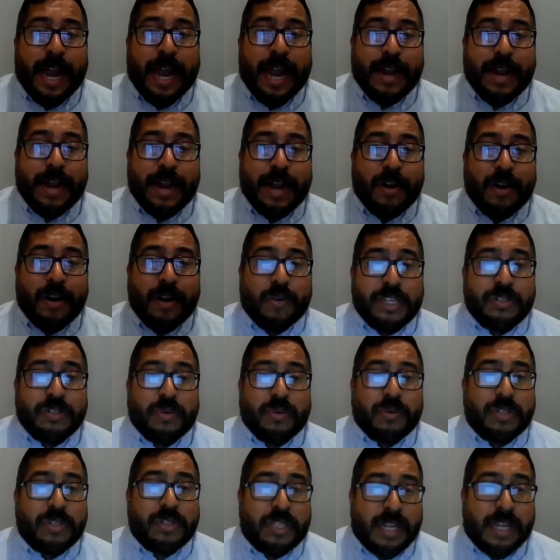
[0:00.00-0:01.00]
And our
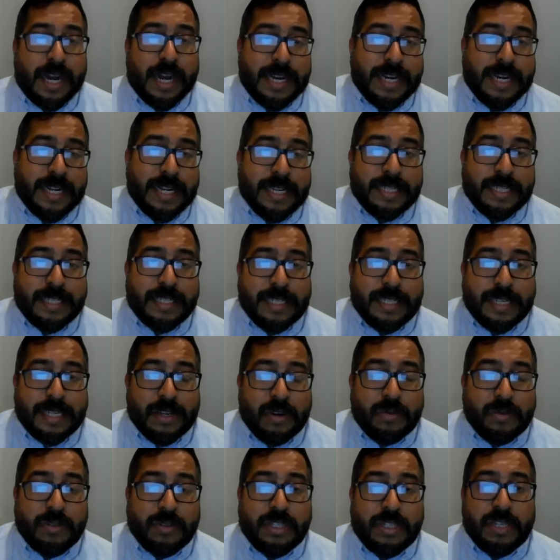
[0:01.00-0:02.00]
resource line is
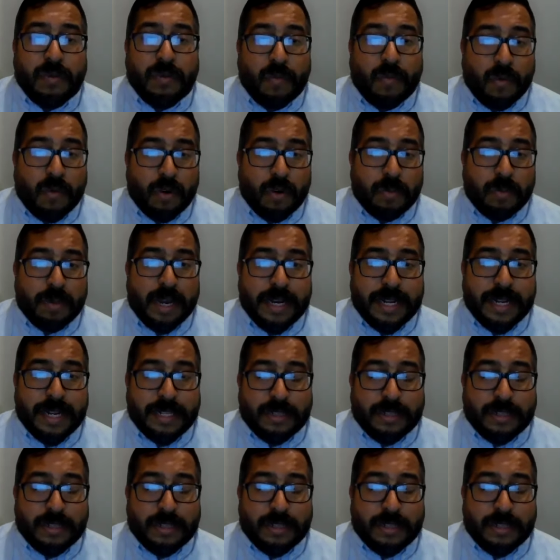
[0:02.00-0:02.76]
the OC Warm Line.